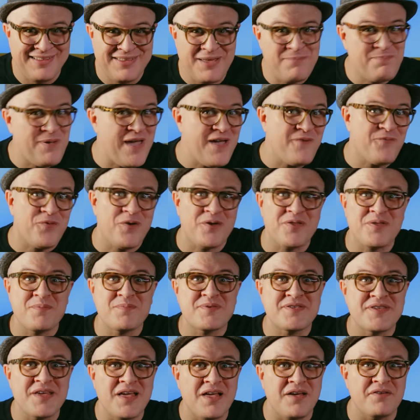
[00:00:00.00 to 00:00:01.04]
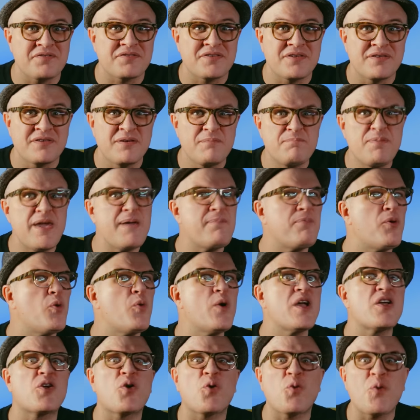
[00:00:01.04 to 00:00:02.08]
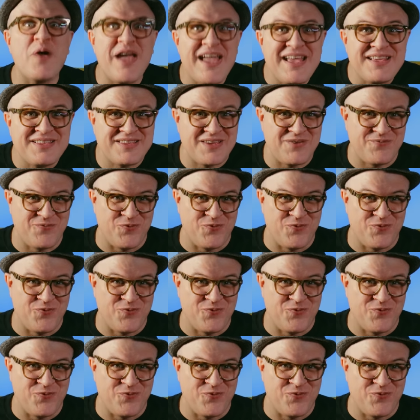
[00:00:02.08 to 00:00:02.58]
They paid for it themselves. People went crazy